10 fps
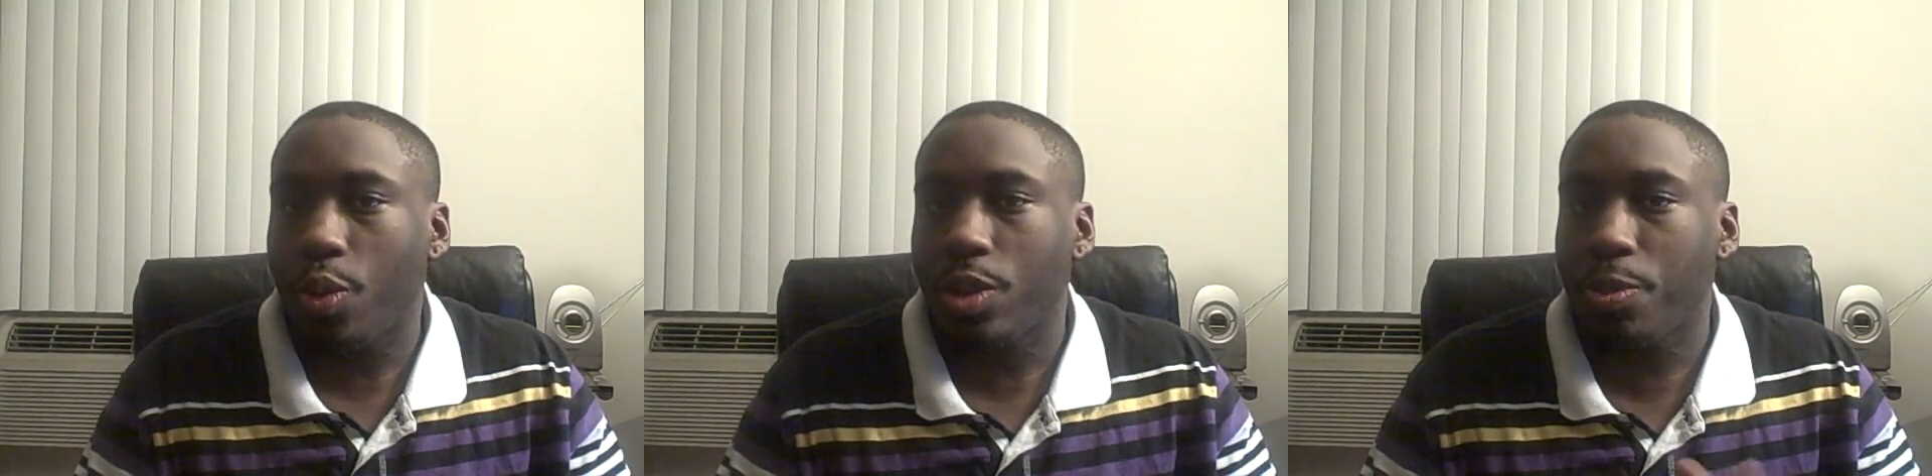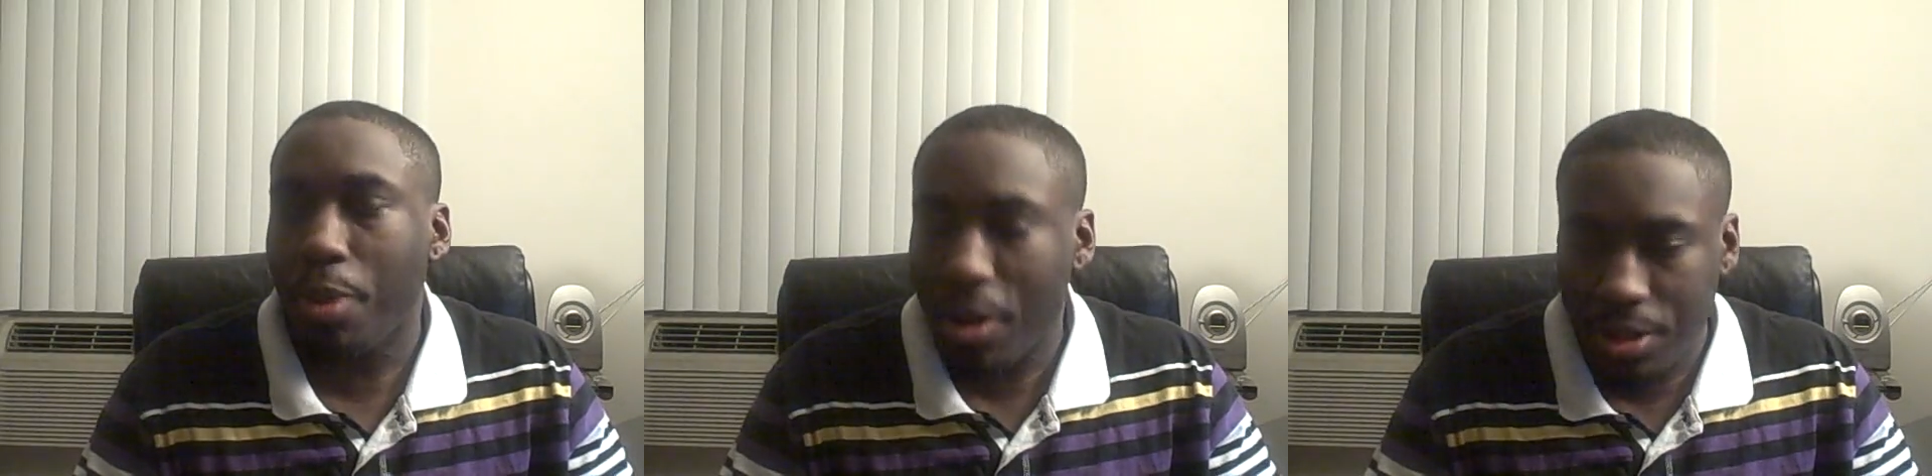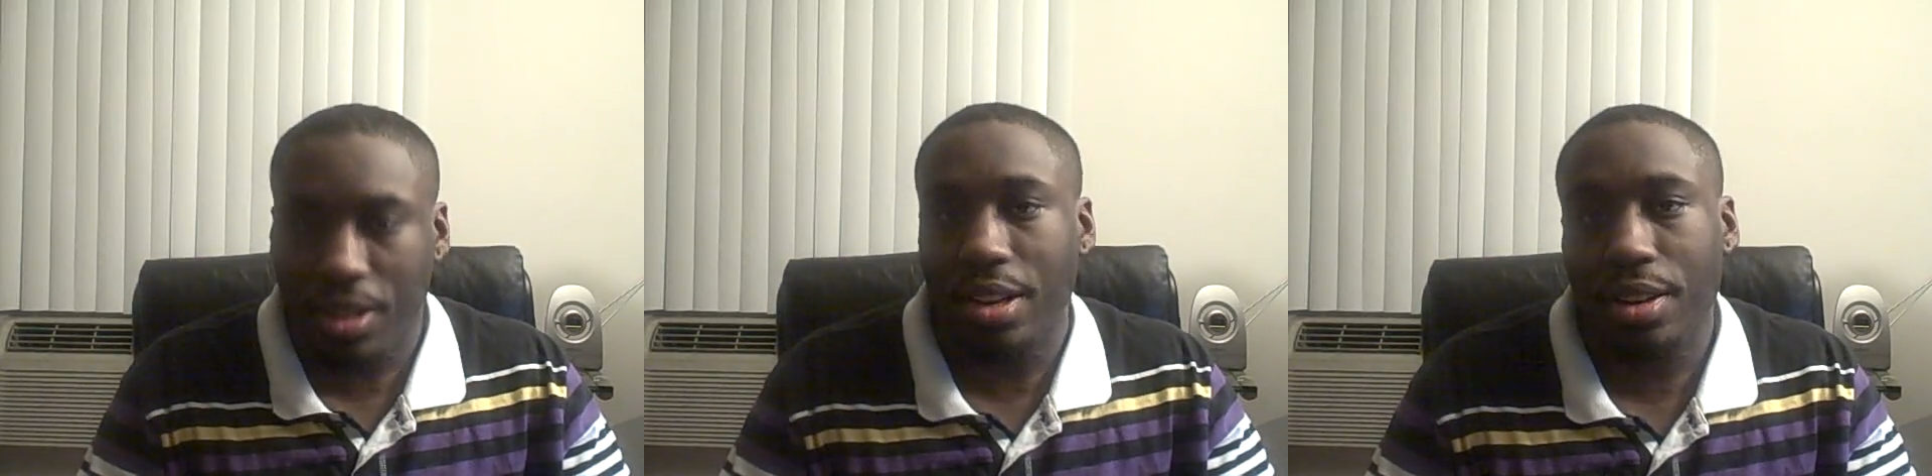worst
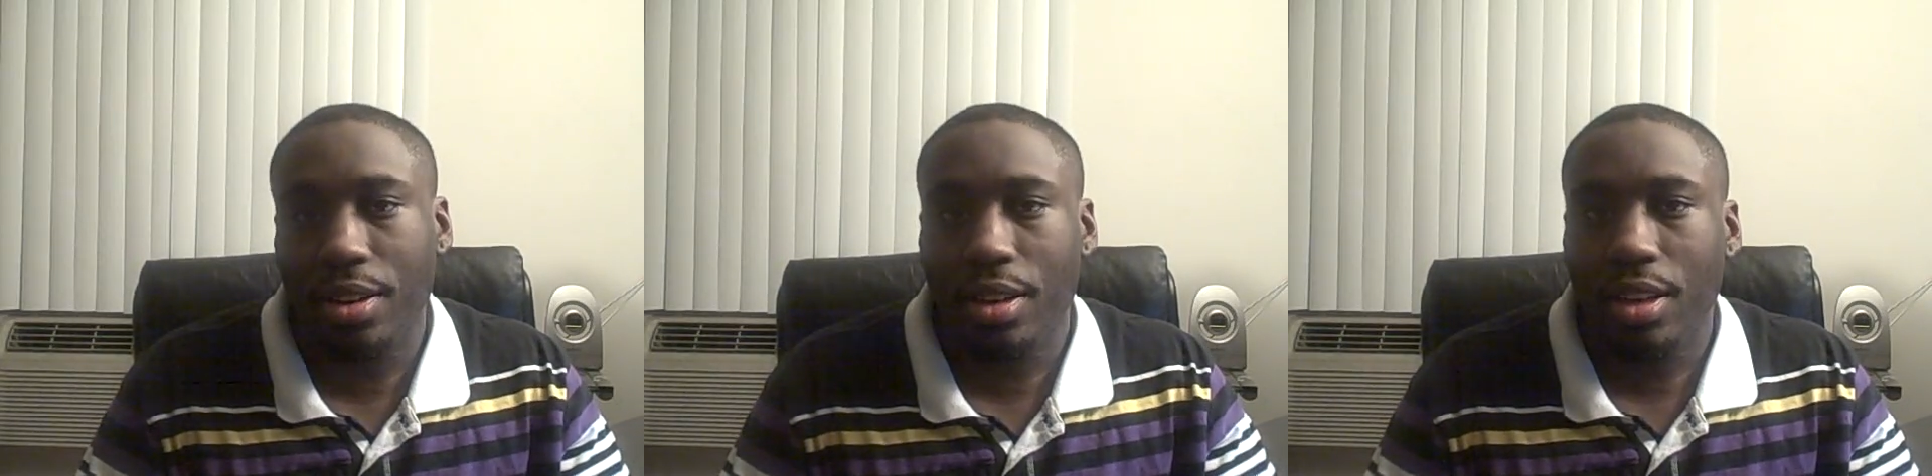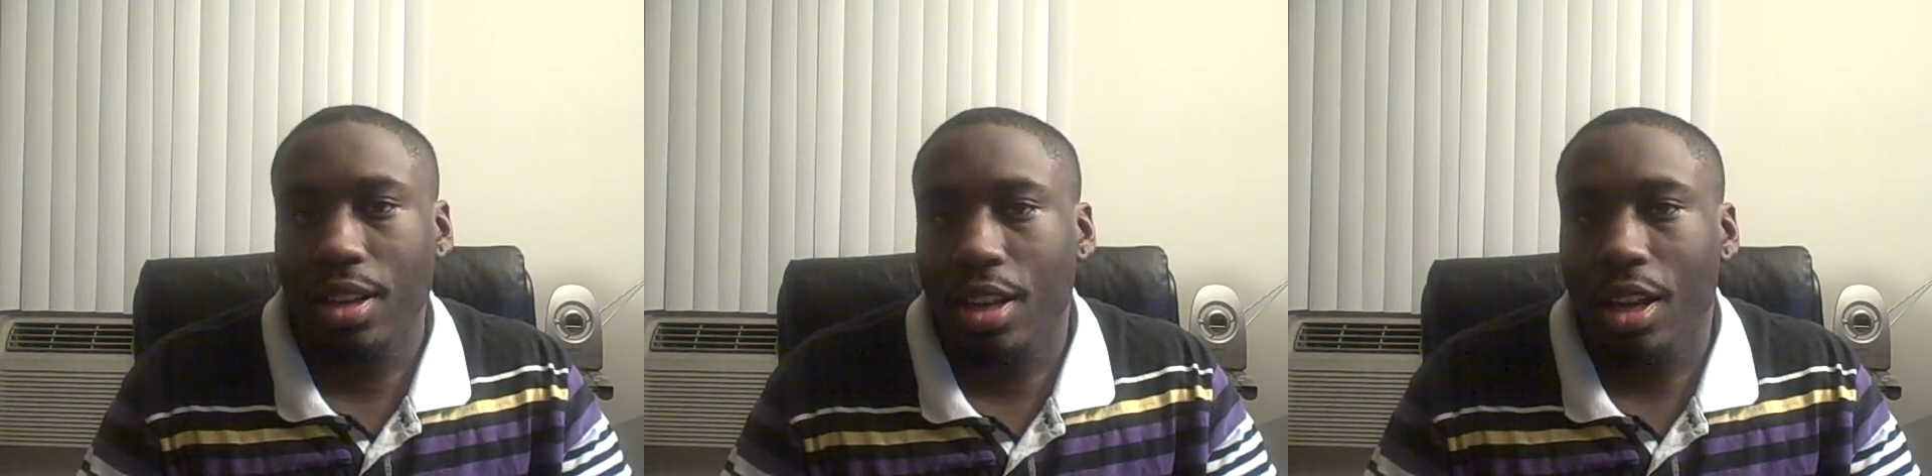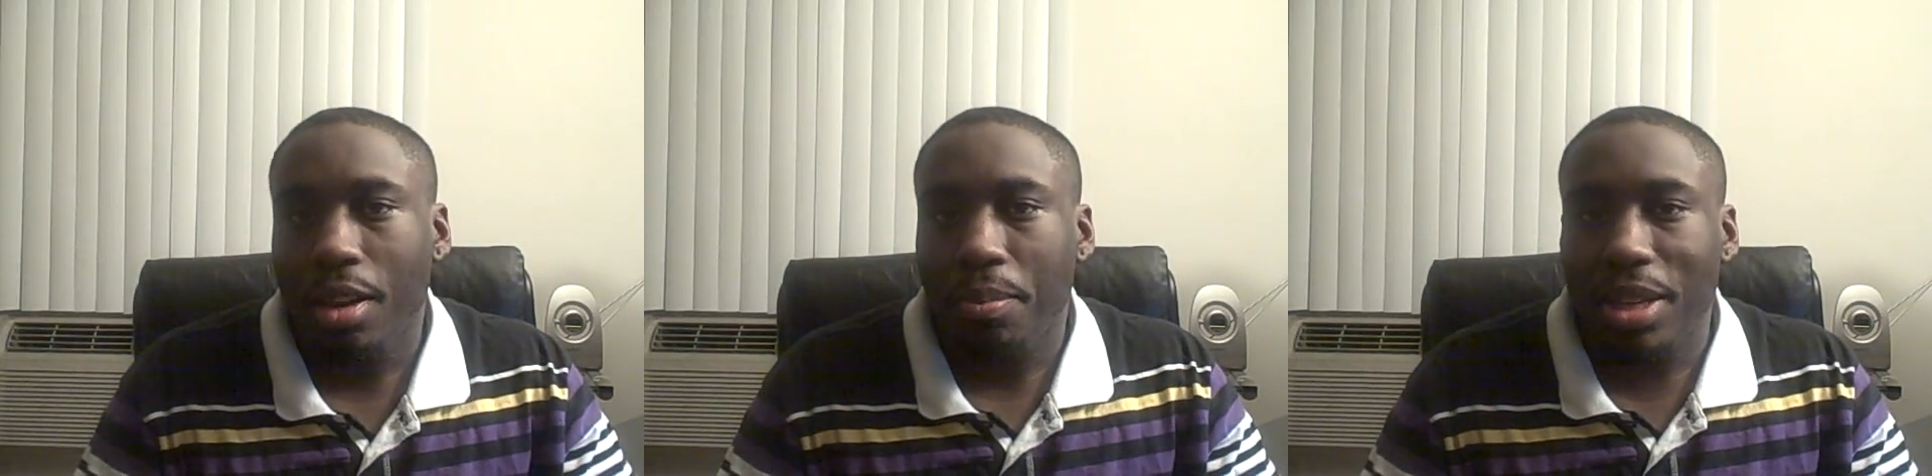person.
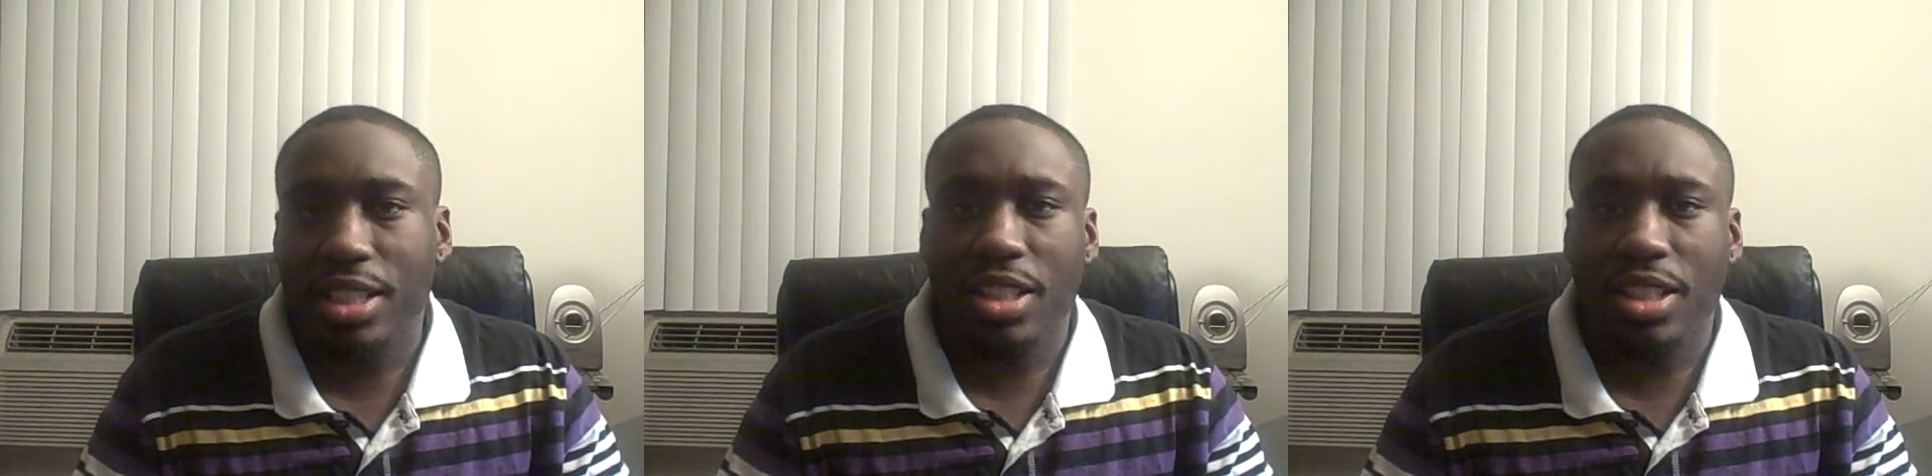But